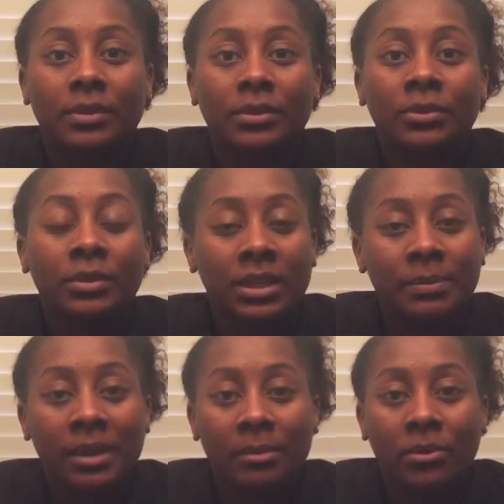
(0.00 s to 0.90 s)
you need to
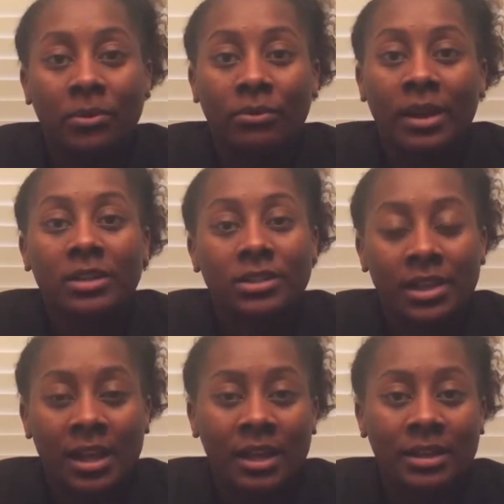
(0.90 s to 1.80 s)
be able to
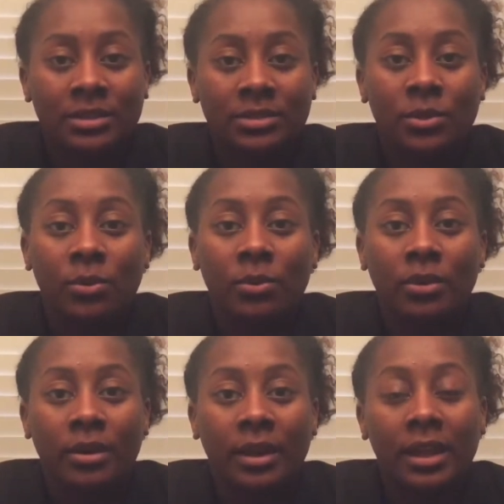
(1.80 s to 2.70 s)
rationalize
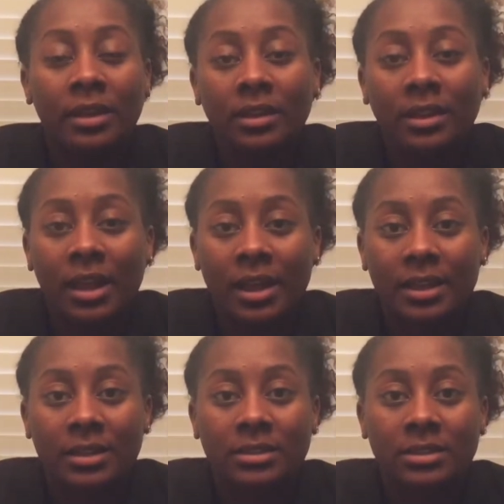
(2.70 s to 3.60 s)
or
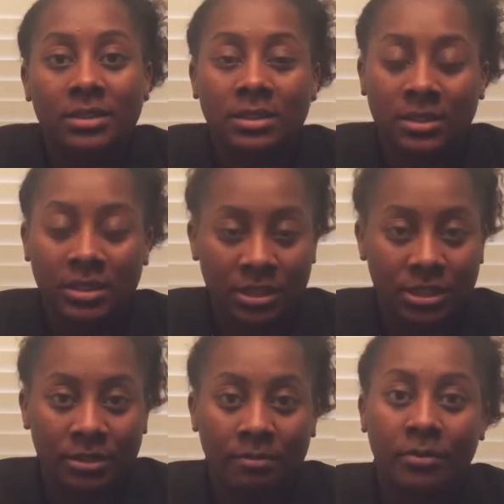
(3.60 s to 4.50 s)
analyze the
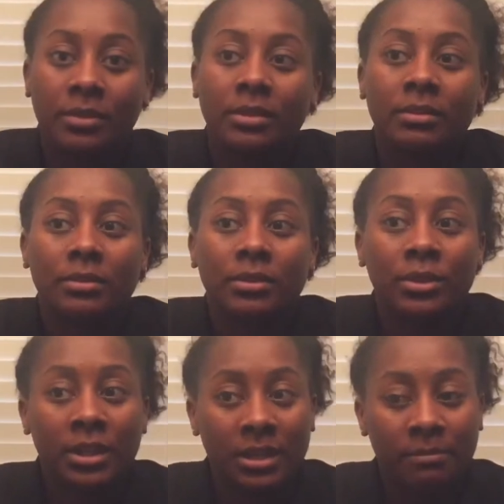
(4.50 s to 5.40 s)
decision. You
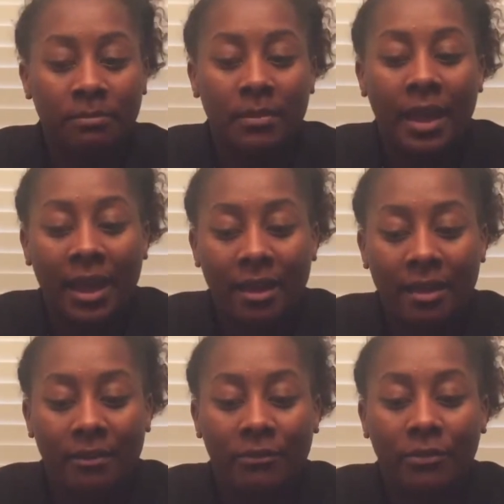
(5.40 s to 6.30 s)
need to
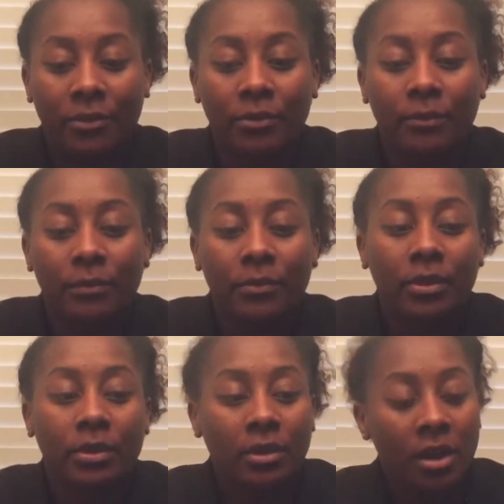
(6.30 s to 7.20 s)
have
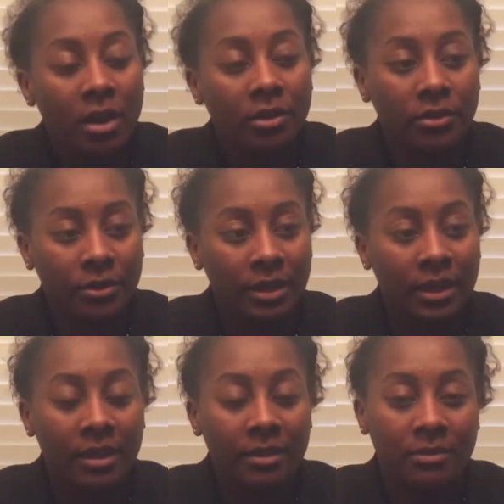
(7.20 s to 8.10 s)

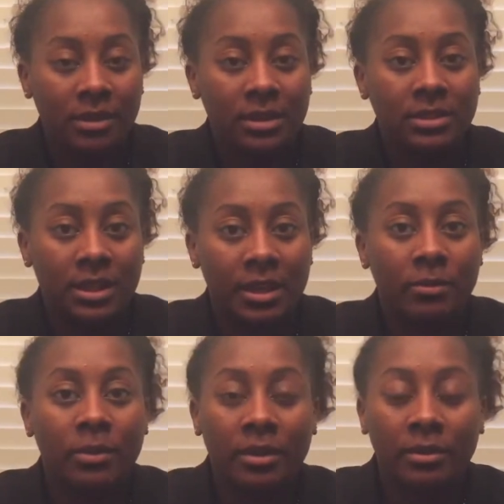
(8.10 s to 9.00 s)
concrete evidence
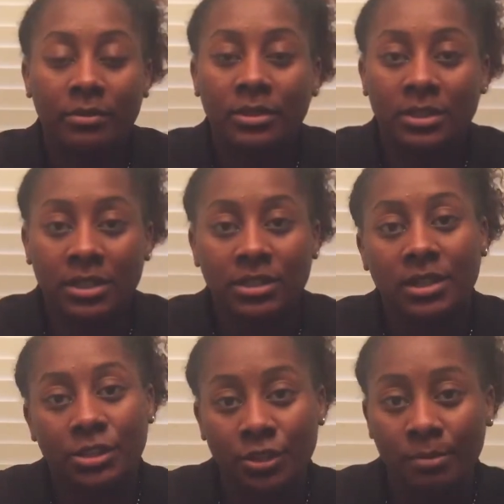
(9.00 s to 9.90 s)
that whatever decision
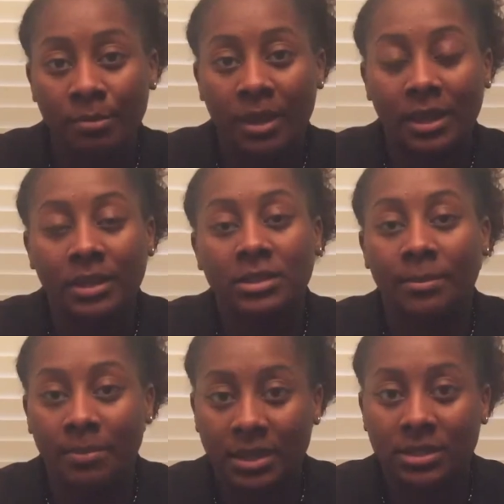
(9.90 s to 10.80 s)
that you make is the
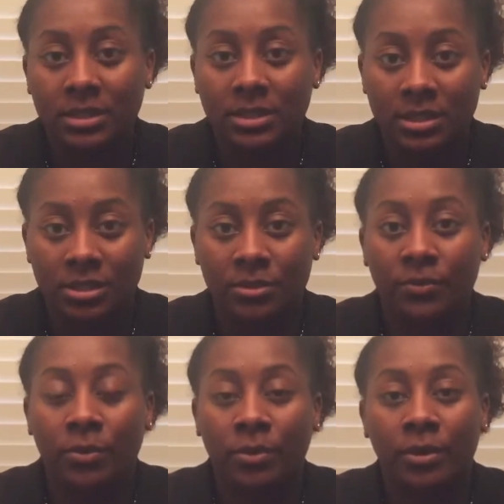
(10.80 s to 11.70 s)
best decision
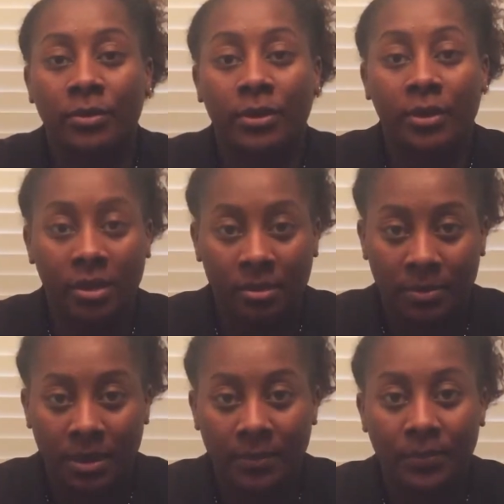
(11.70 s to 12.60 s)
for the
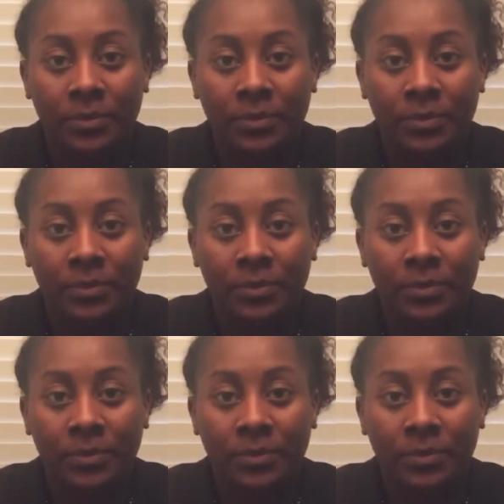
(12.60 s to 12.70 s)
company.